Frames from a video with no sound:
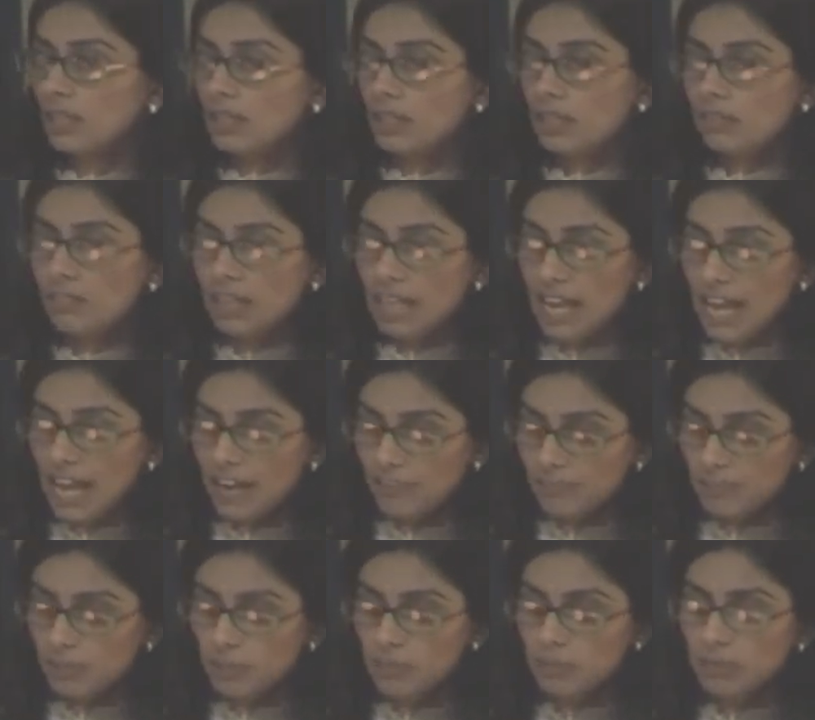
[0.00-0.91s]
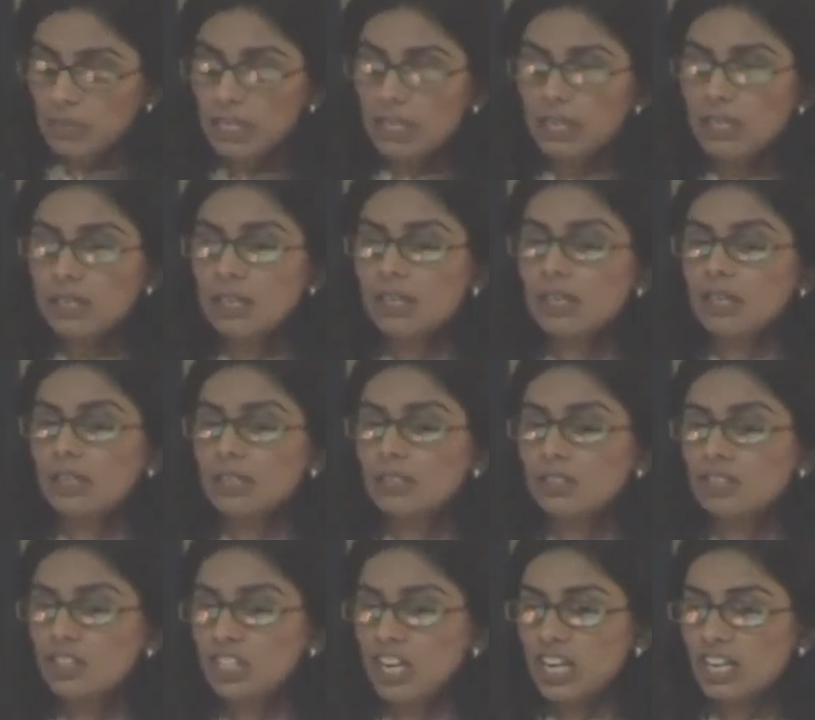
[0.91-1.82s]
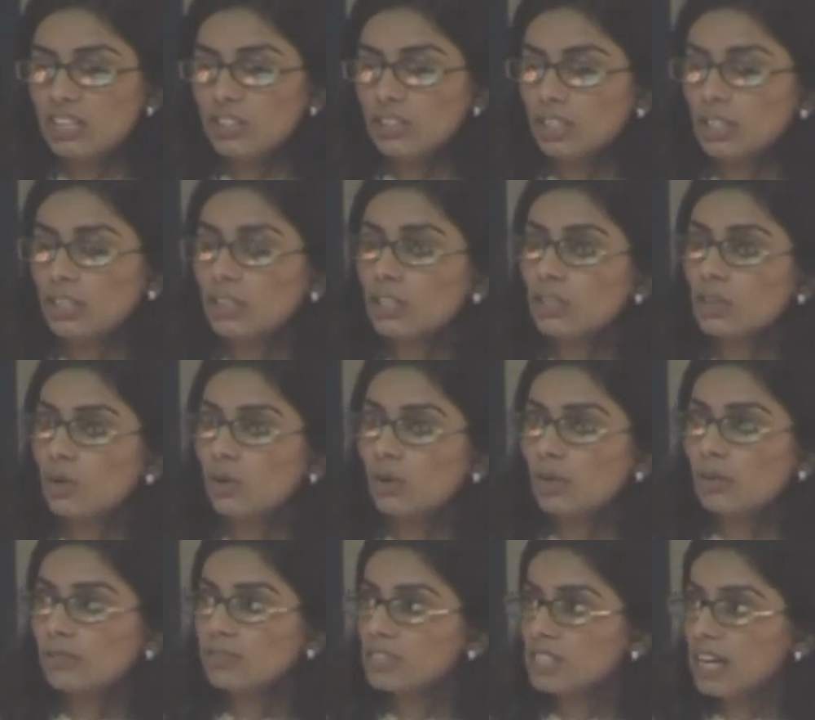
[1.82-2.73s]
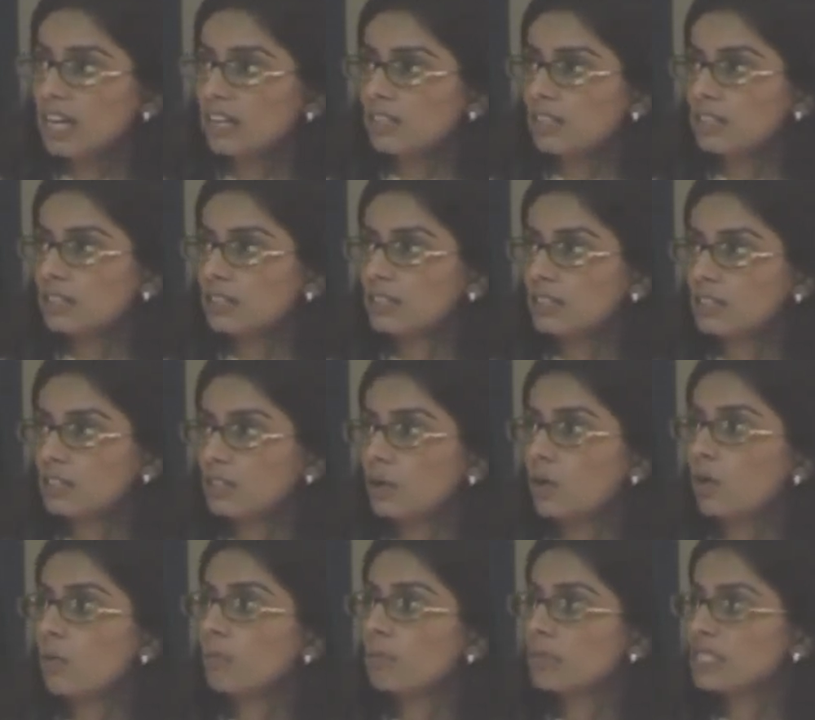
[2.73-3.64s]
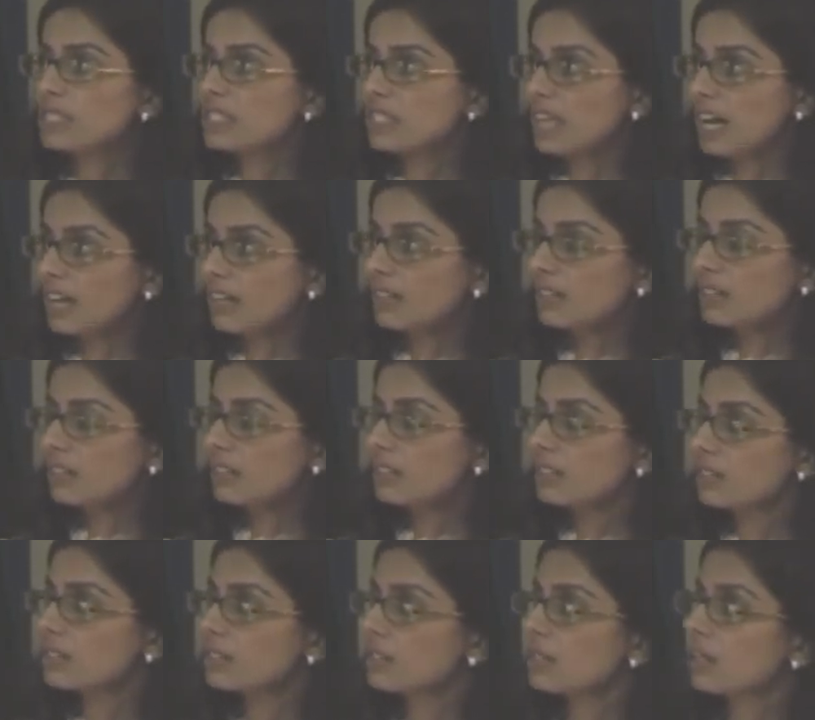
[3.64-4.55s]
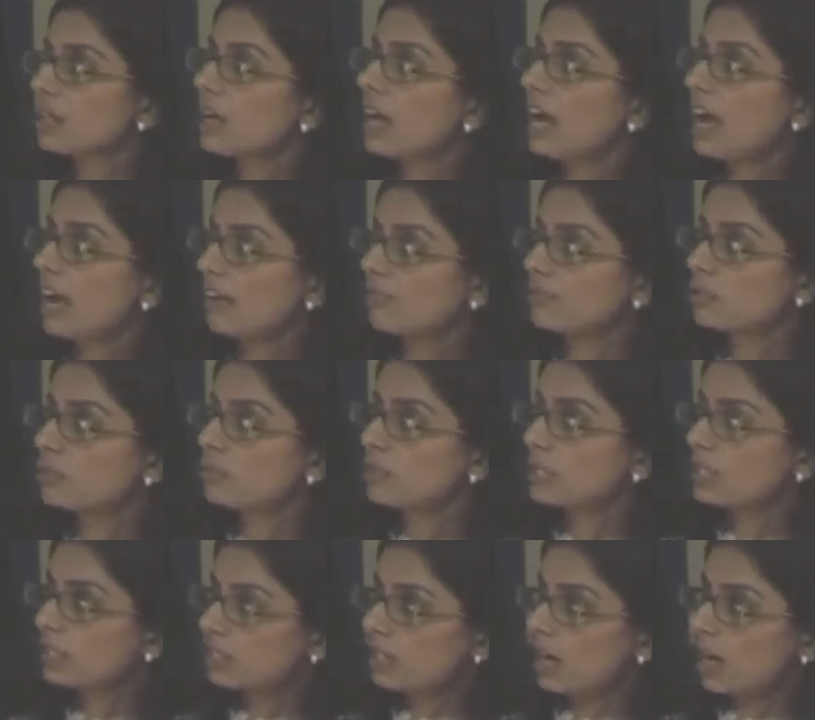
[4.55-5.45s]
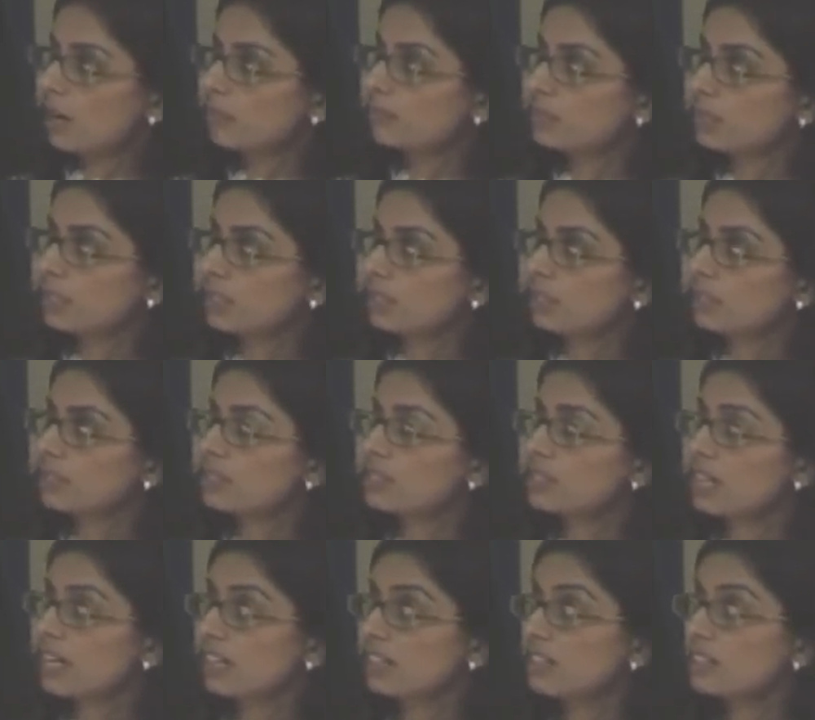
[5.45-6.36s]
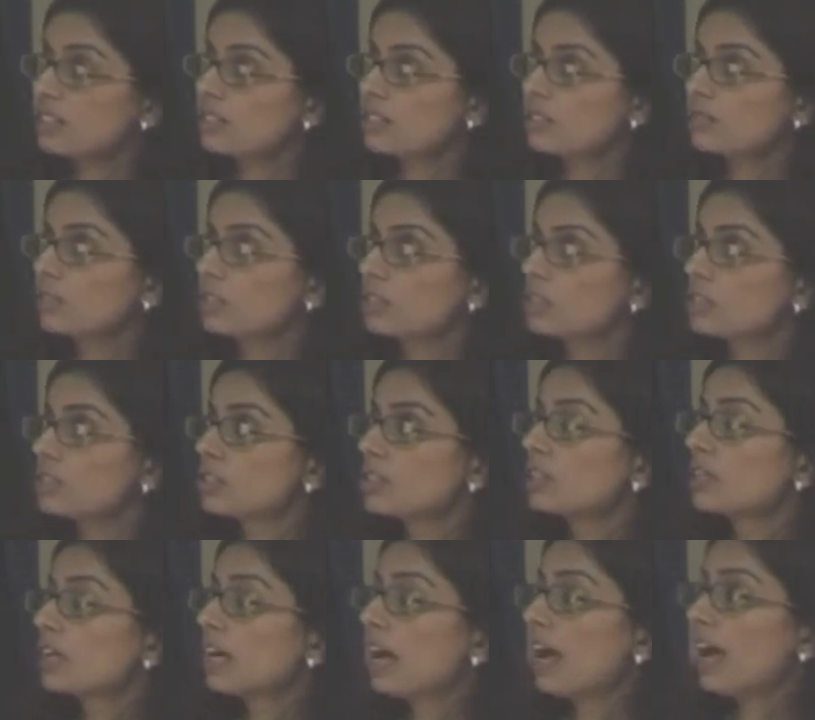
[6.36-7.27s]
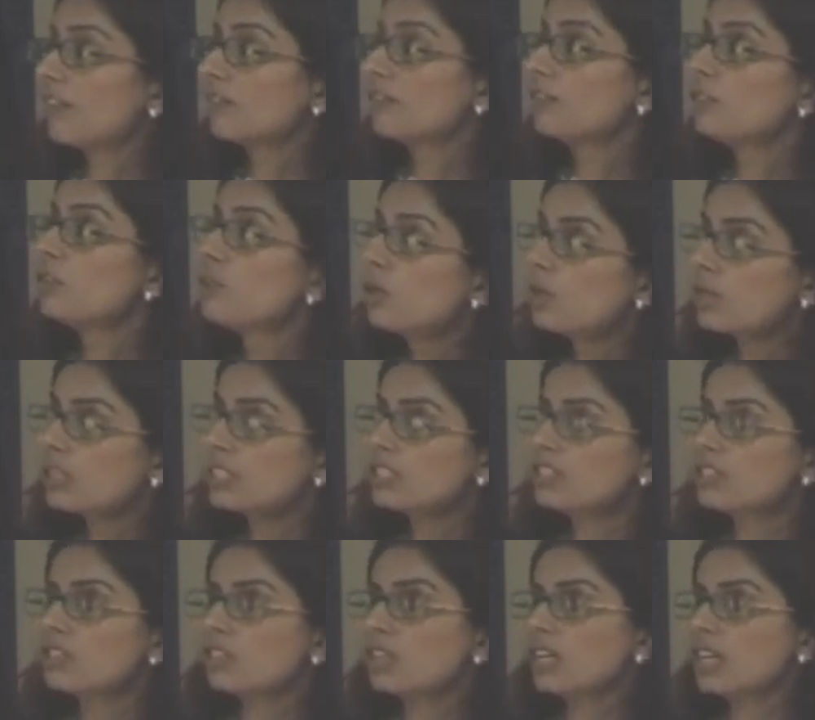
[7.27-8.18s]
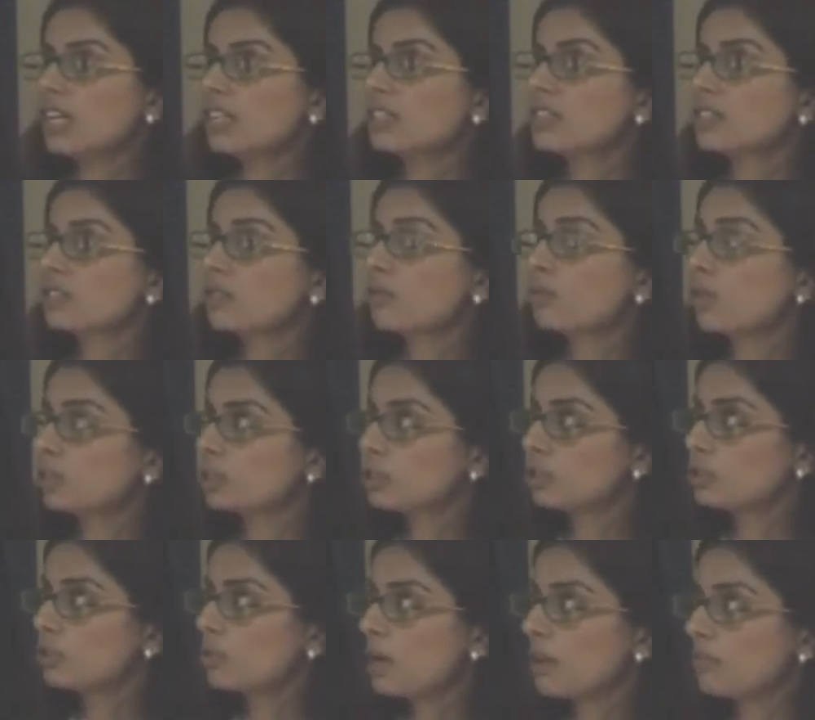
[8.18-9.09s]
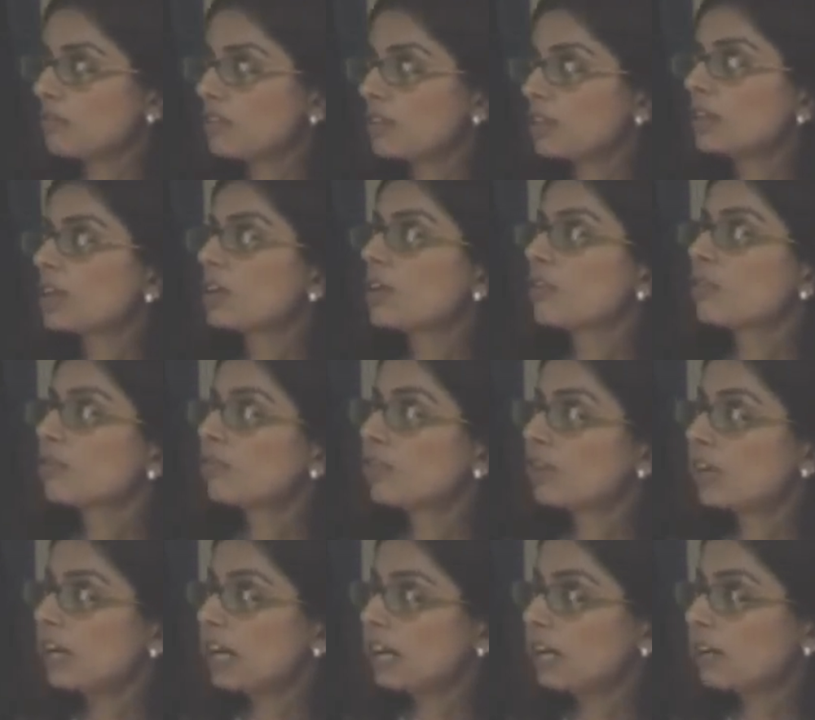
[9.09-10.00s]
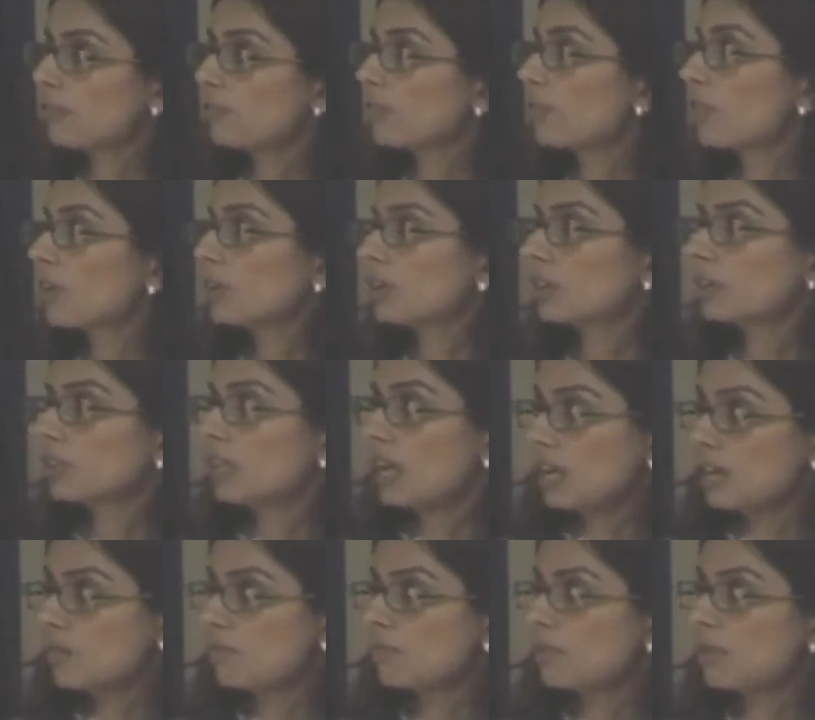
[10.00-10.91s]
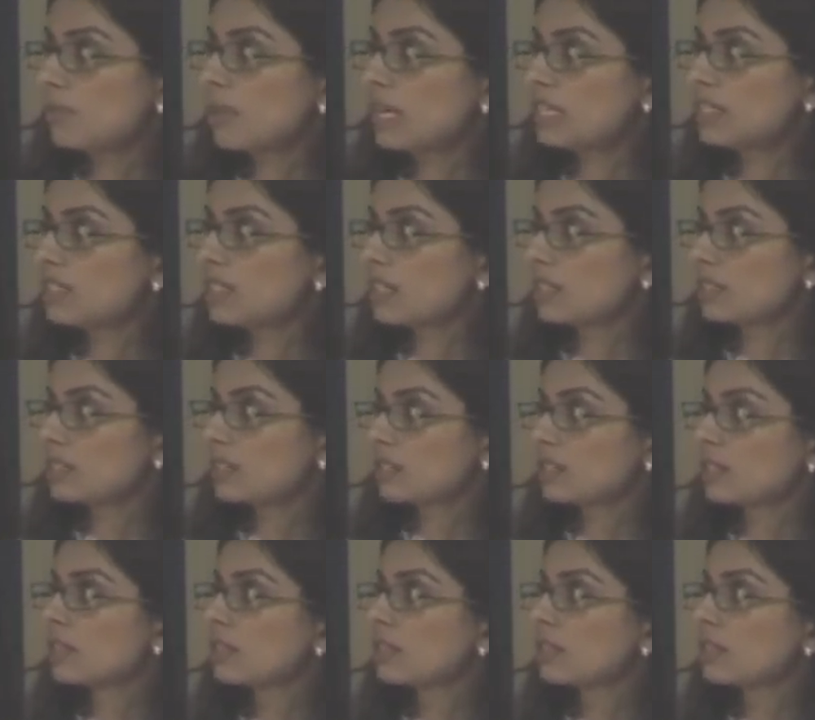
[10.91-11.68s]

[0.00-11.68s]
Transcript: There will have to be change in the role of standards. Open standards have to be adopted. Standards which have no constraints whatsoever for their implementation.